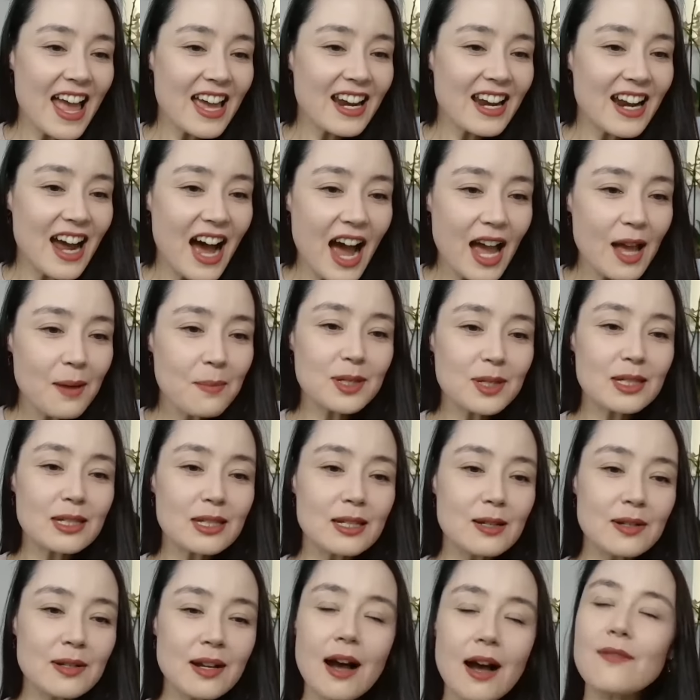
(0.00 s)
I am a
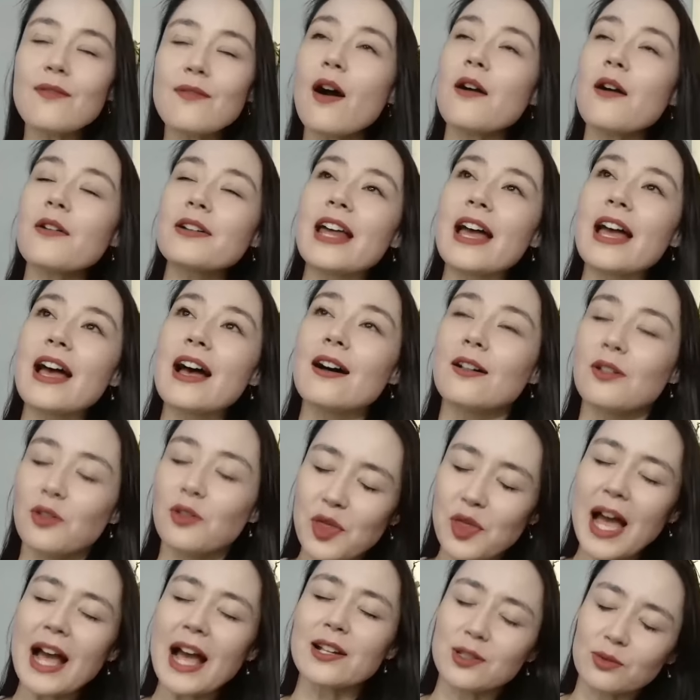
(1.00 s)
student of Arnell.
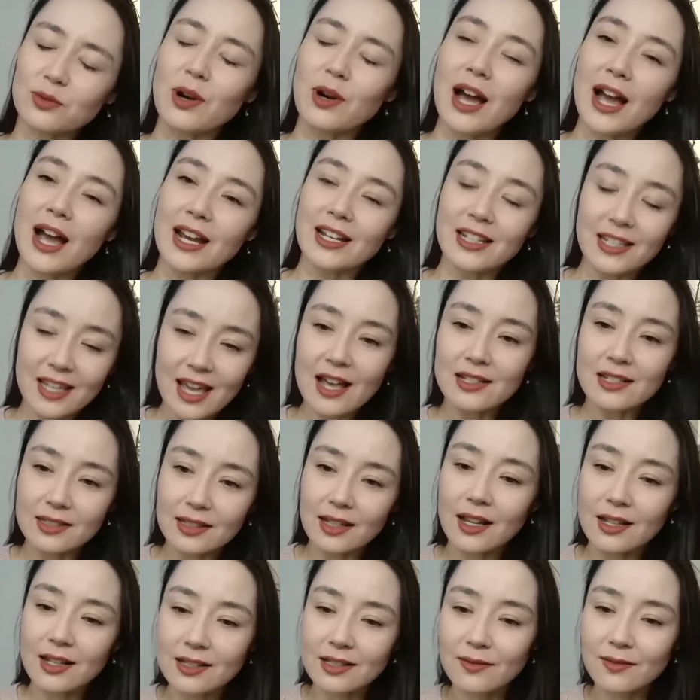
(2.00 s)
That's right.
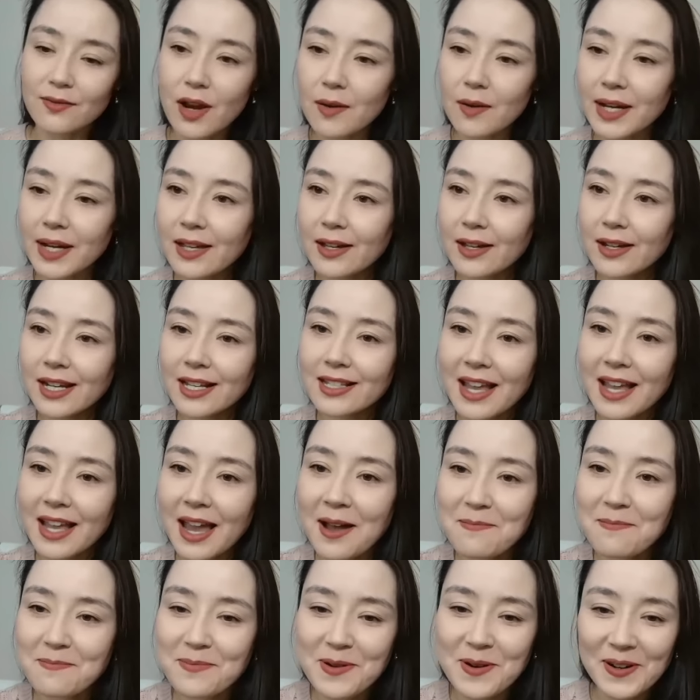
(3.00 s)
Yes. Very good
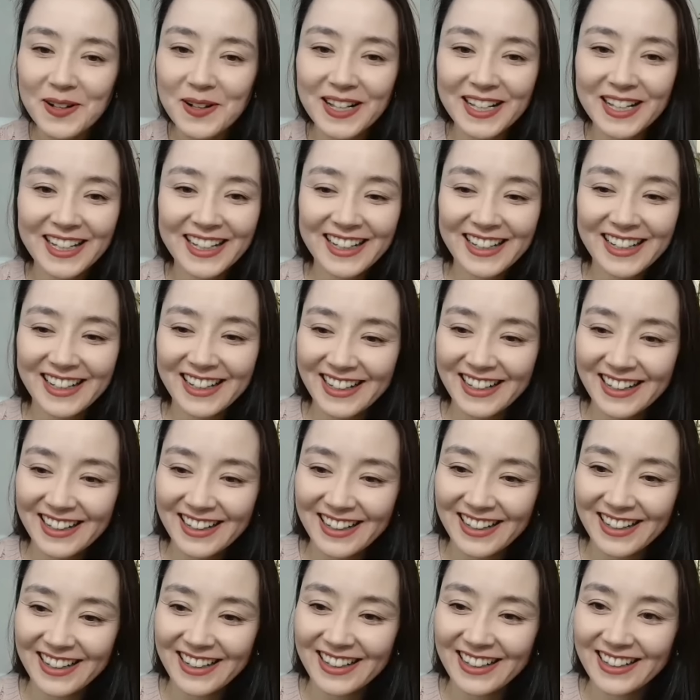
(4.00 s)
example.
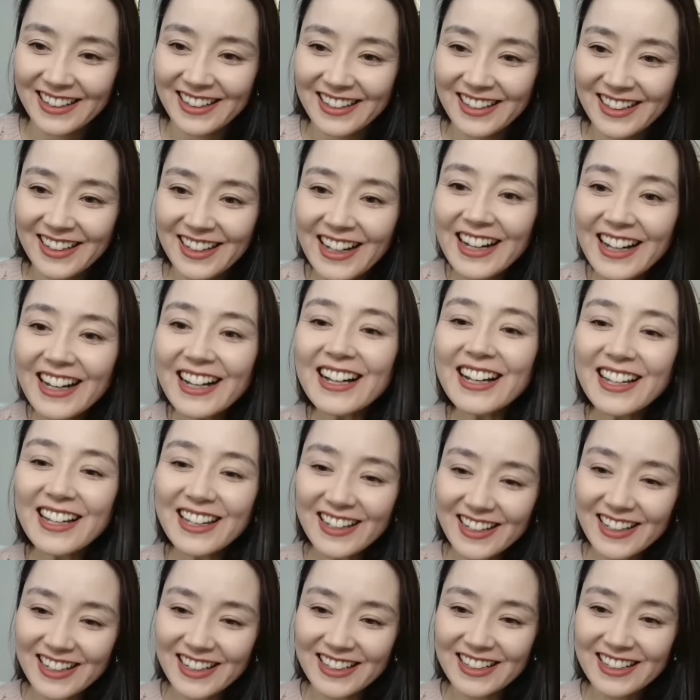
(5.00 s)
Good.